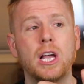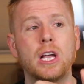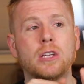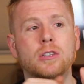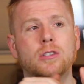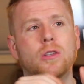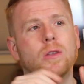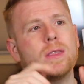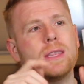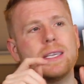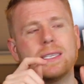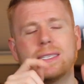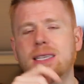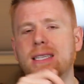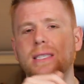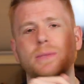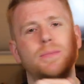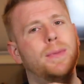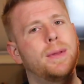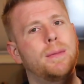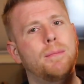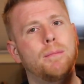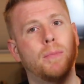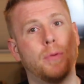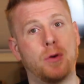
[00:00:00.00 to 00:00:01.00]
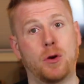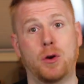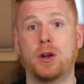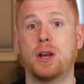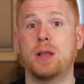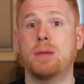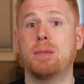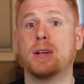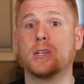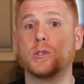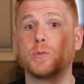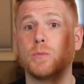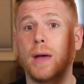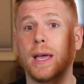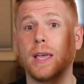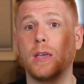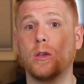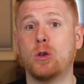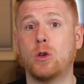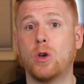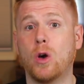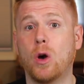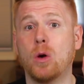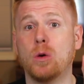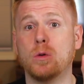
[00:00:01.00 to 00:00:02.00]
So this has been pretty much my
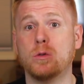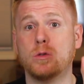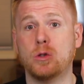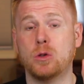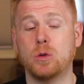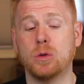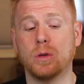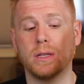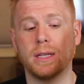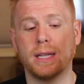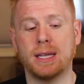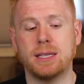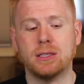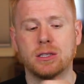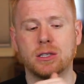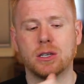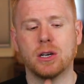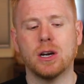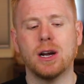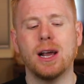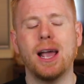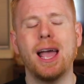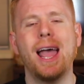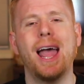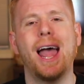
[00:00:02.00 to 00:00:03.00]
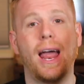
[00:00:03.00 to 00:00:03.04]
go-to cleanser,